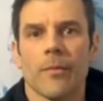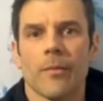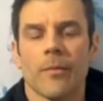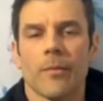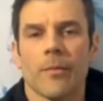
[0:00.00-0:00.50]

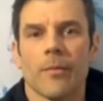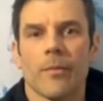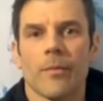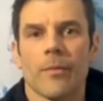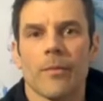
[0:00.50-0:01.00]

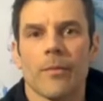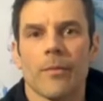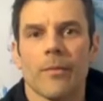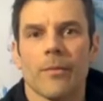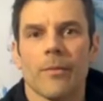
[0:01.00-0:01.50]

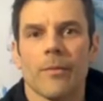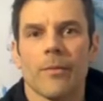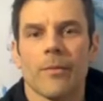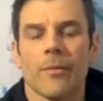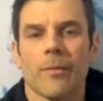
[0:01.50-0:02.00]

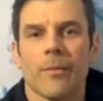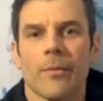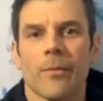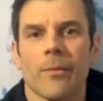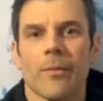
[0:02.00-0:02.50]

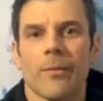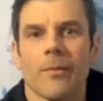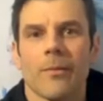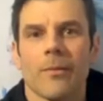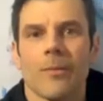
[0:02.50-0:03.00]

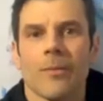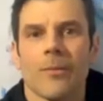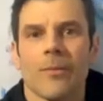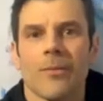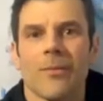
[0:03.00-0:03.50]
This person isn't speaking.